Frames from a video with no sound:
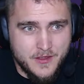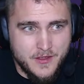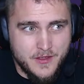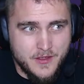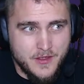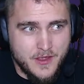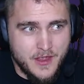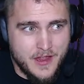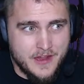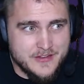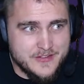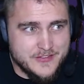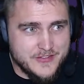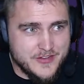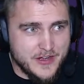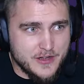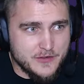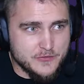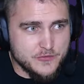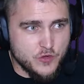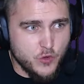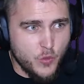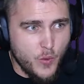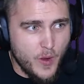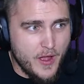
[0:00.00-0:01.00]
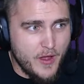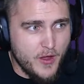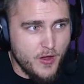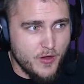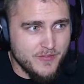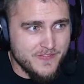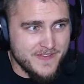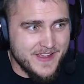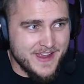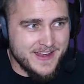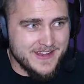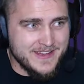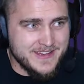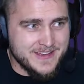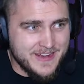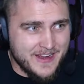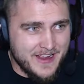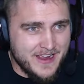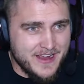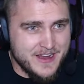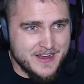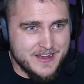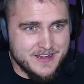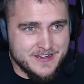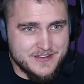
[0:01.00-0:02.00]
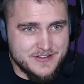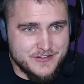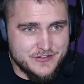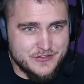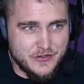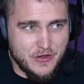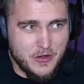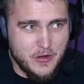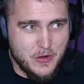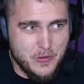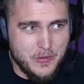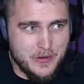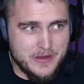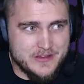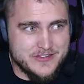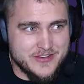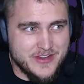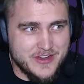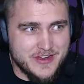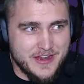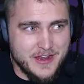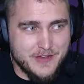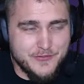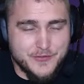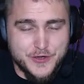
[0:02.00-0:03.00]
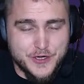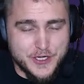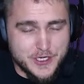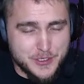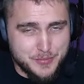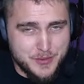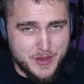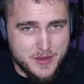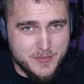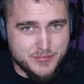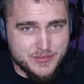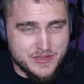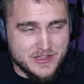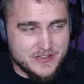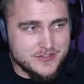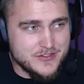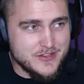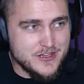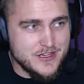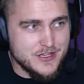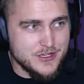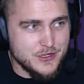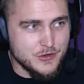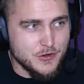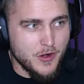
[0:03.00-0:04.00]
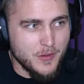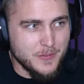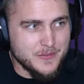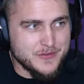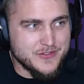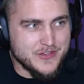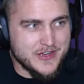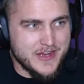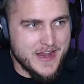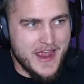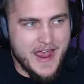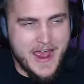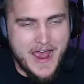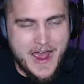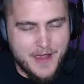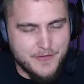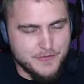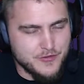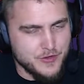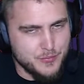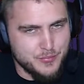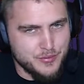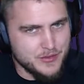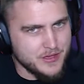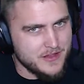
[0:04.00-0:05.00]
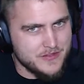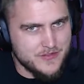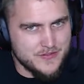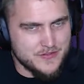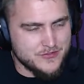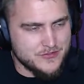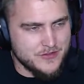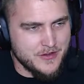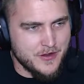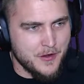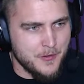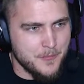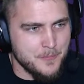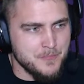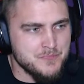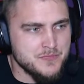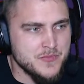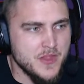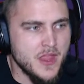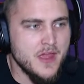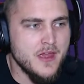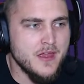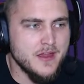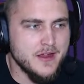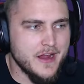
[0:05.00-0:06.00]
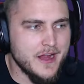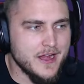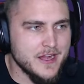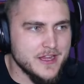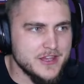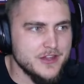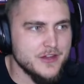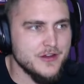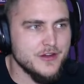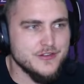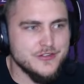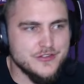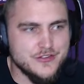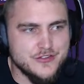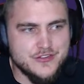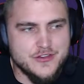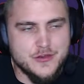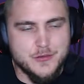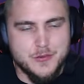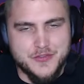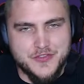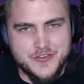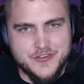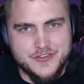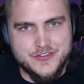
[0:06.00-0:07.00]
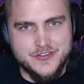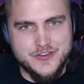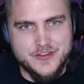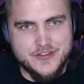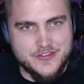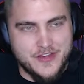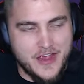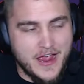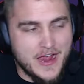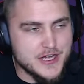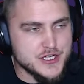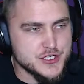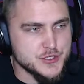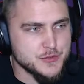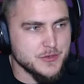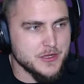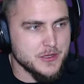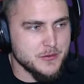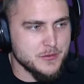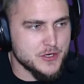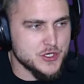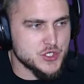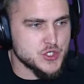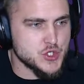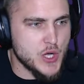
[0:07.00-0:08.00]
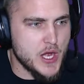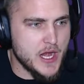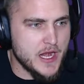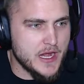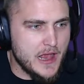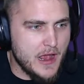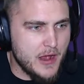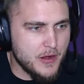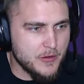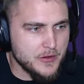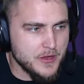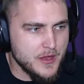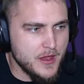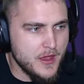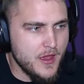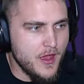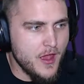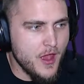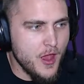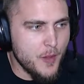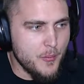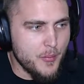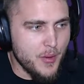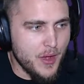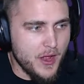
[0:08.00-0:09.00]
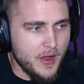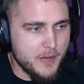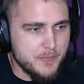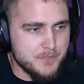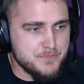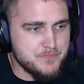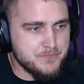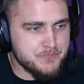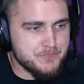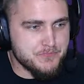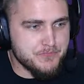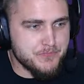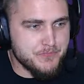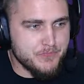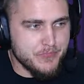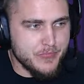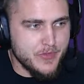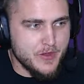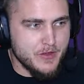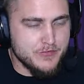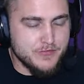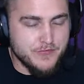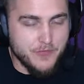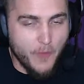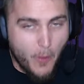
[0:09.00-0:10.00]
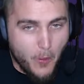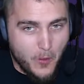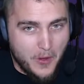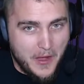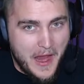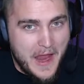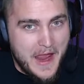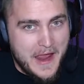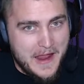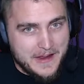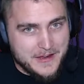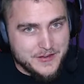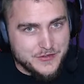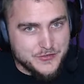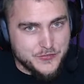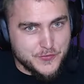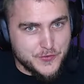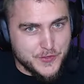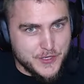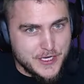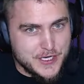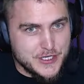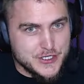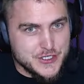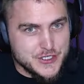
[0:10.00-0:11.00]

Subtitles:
instead of 12 and 9. So it's like, if you're gonna play Blissey, you almost like have to play this now. Kind of curious to see what this is. I actually really want to try it out, but 4 eggs for each